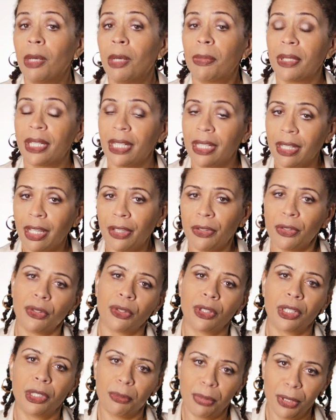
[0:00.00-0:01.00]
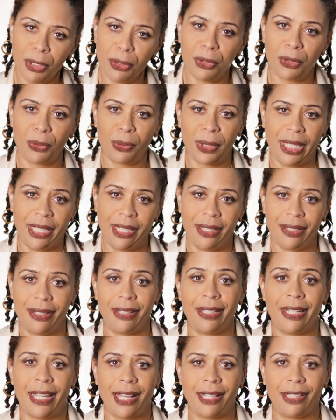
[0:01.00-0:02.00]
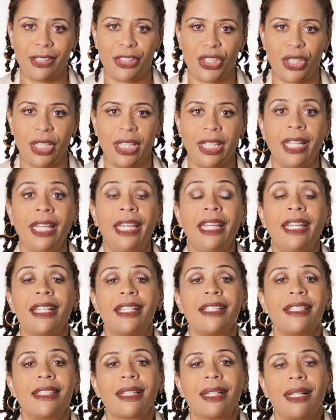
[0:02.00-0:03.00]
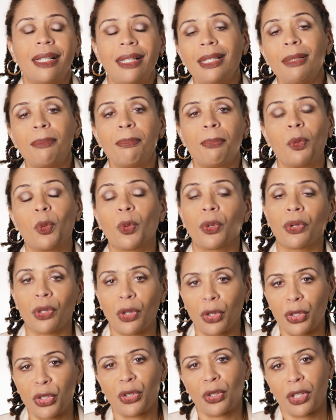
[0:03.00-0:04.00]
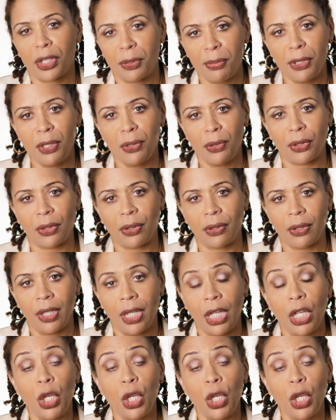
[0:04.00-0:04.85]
But another computer-related analogy is the clipboard on your computer.